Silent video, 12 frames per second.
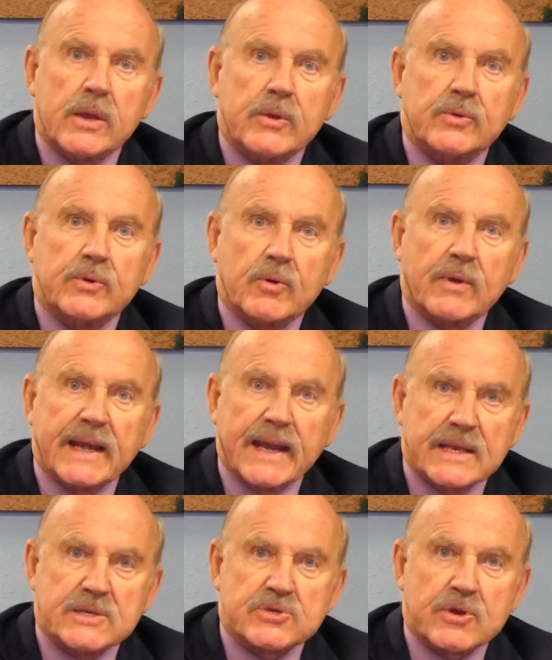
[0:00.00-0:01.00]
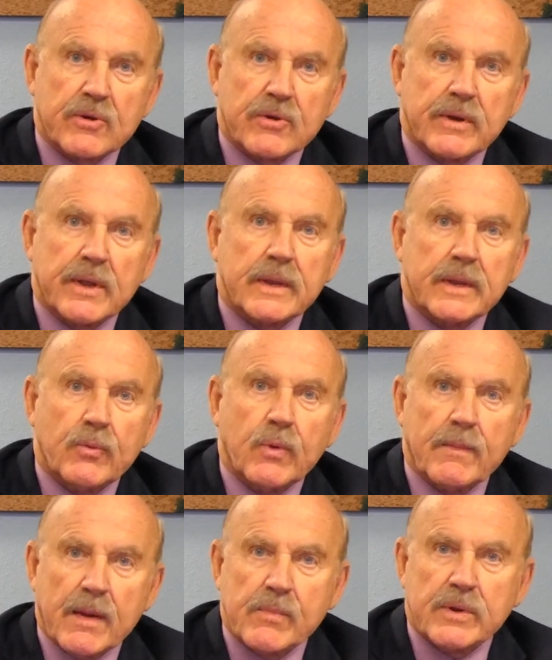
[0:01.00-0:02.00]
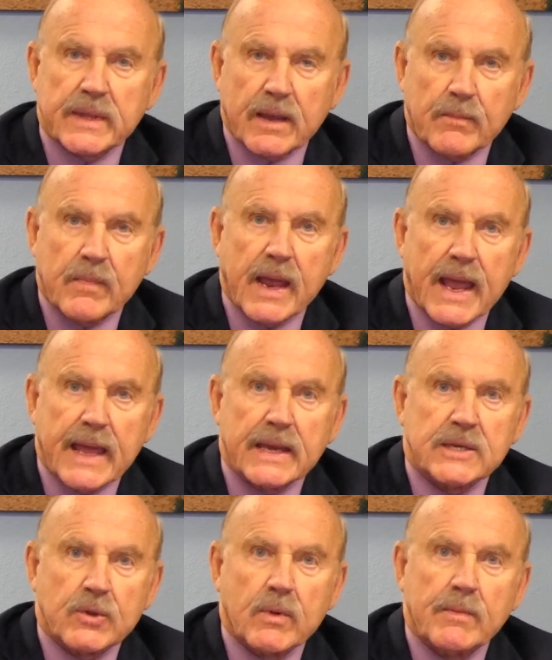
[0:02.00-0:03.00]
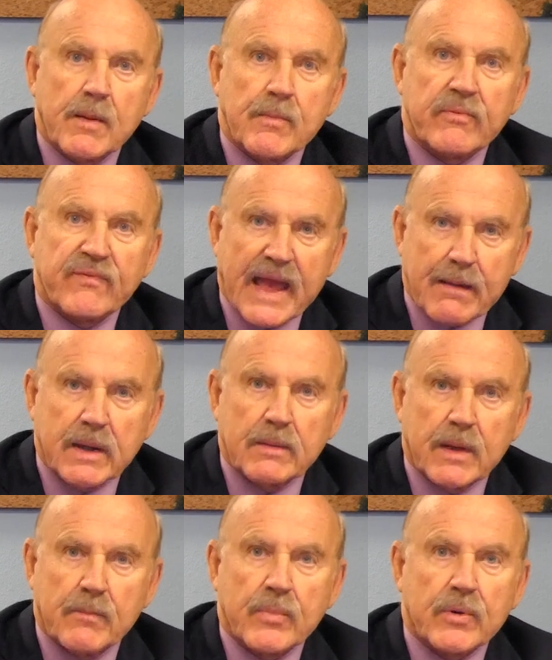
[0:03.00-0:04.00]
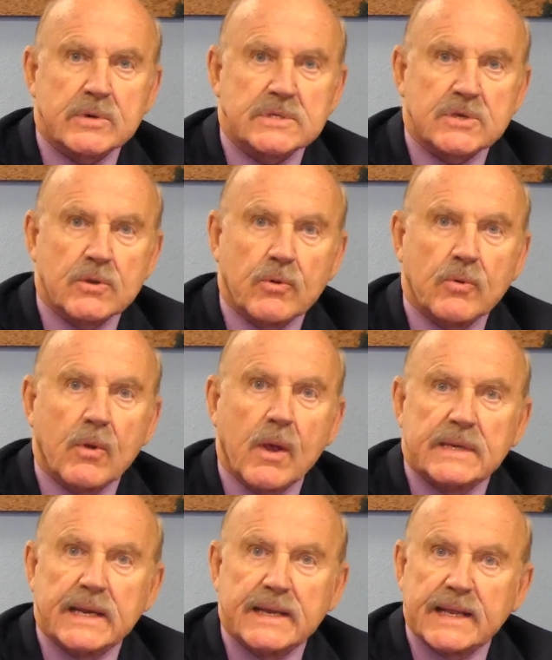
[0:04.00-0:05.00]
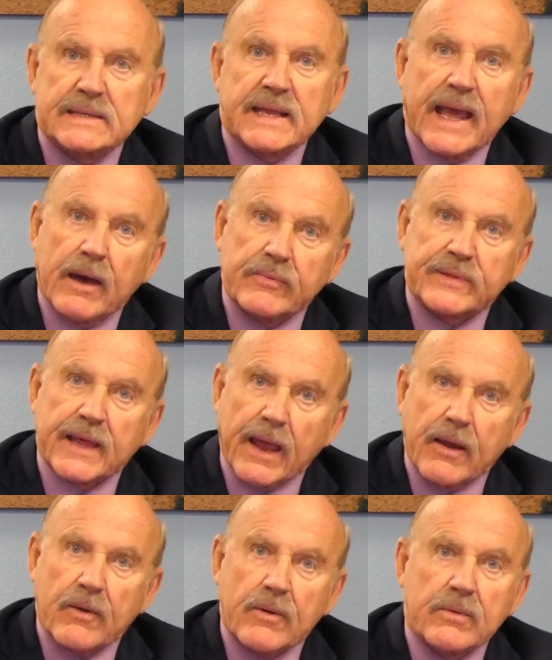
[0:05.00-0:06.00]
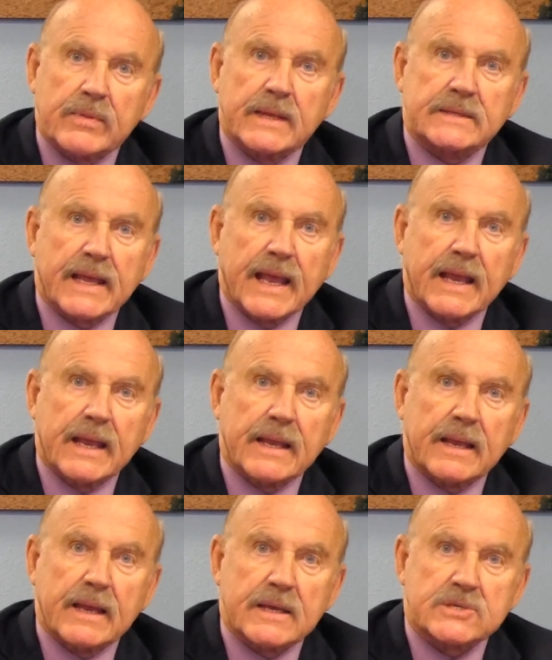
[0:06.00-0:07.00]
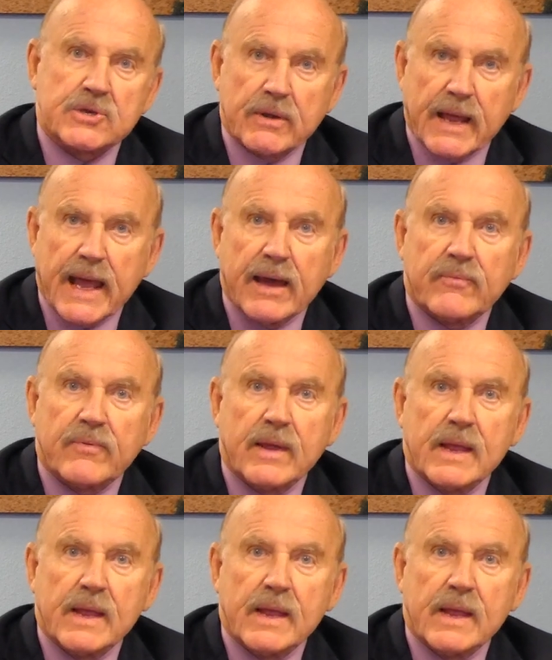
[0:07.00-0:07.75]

you do get injured, you remember them, and you remember family members who didn't get the health care that they should have.